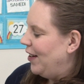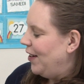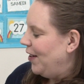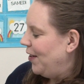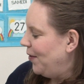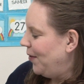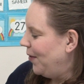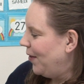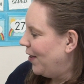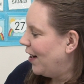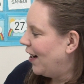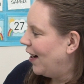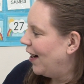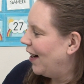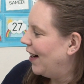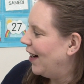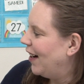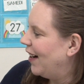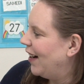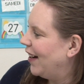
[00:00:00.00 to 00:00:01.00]

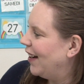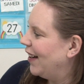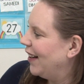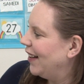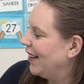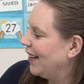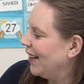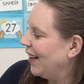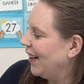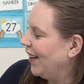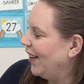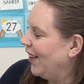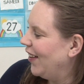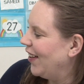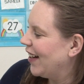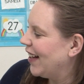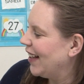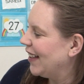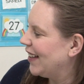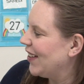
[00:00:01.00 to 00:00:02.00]
Whoa,
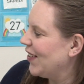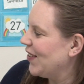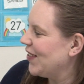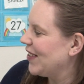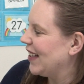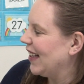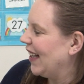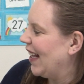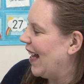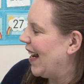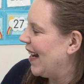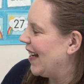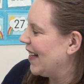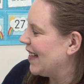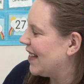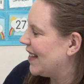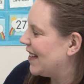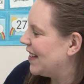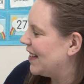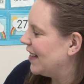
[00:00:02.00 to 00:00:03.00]
look at those
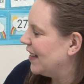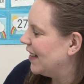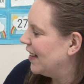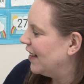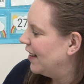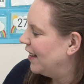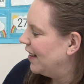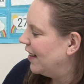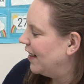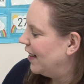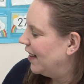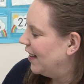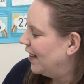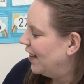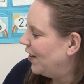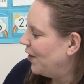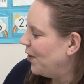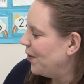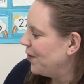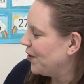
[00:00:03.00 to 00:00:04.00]
lights.
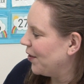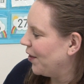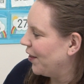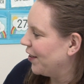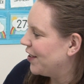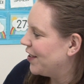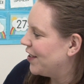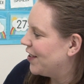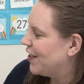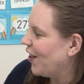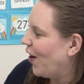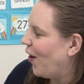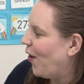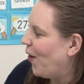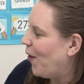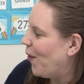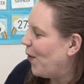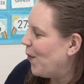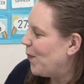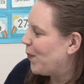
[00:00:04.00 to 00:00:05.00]
Those are
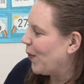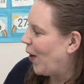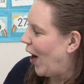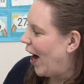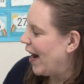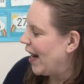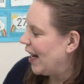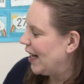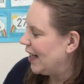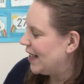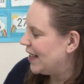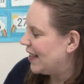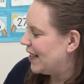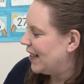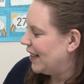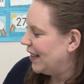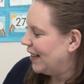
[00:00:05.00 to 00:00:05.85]
so bright.